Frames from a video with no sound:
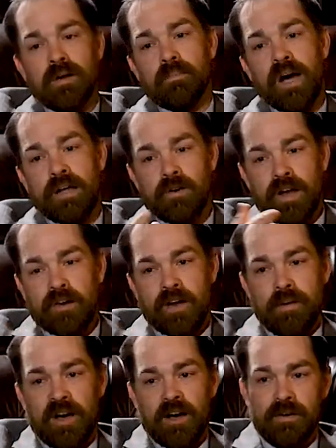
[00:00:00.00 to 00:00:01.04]
My
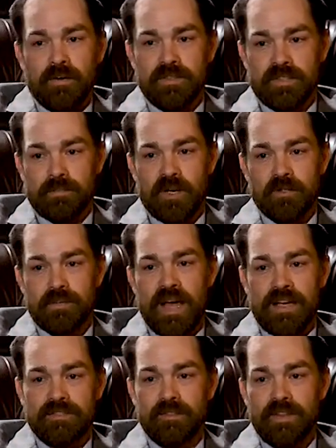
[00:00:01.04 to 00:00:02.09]
great-grandma was the
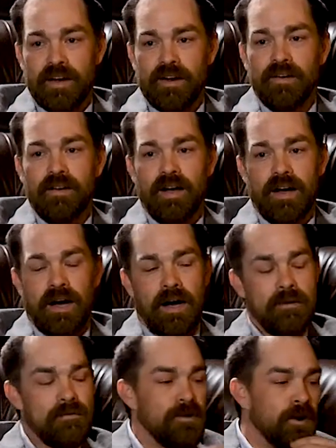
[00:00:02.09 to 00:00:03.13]
postmaster there.
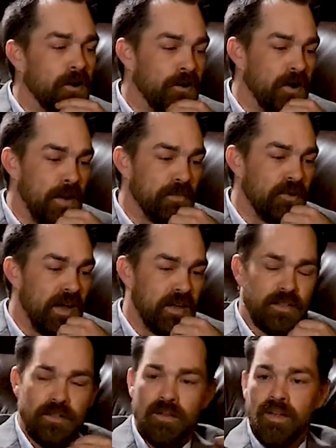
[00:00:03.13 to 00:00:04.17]
Her and Grandpa ran a
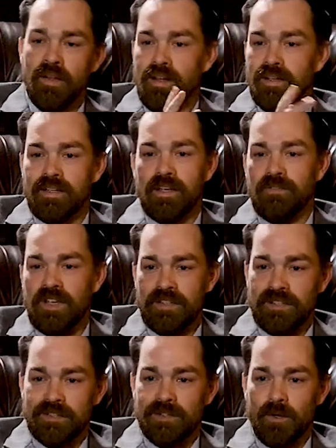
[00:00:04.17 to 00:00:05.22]
little
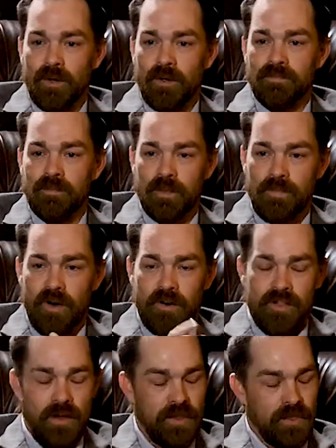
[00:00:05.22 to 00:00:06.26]
convenience store, part
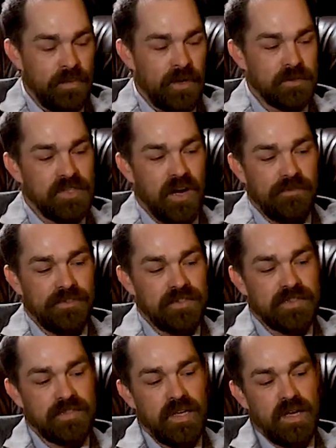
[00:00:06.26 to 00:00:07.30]
of the post
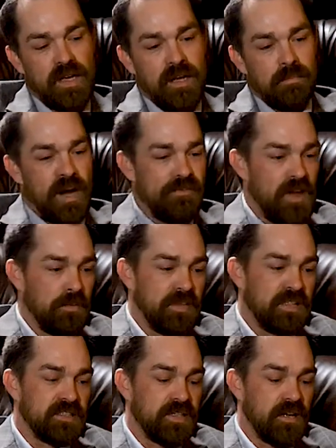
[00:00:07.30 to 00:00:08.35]
office. My family
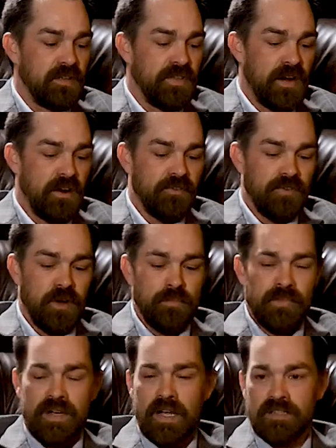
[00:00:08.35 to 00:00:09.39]
had settled there
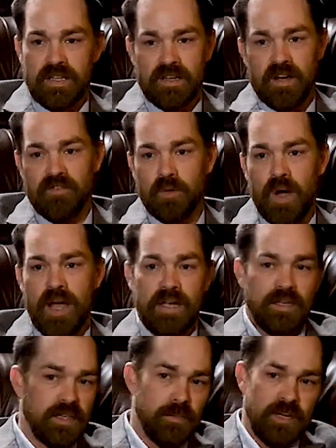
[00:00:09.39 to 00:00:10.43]
from the days of the covered
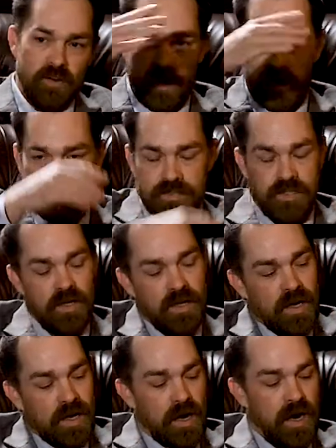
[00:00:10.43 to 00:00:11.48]
wagon coming across
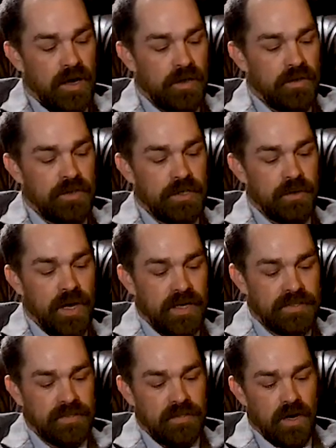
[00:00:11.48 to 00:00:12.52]
the
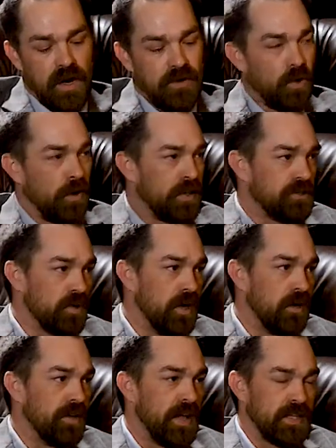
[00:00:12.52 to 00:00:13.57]
U.S. on the Oregon
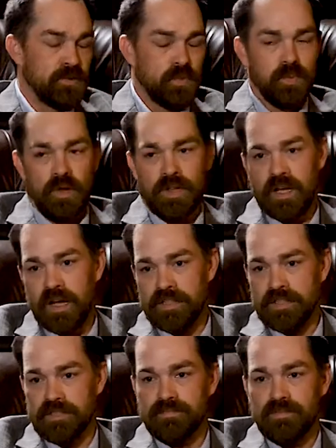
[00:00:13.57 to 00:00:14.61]
Trail, and that's where they kind of
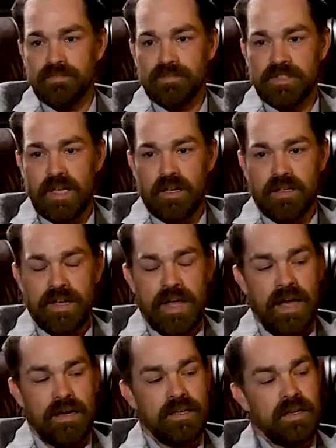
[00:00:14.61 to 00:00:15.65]
just settled in
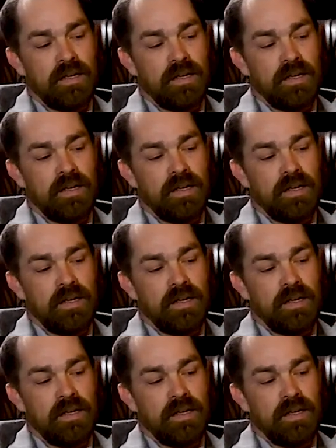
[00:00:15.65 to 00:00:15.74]
at.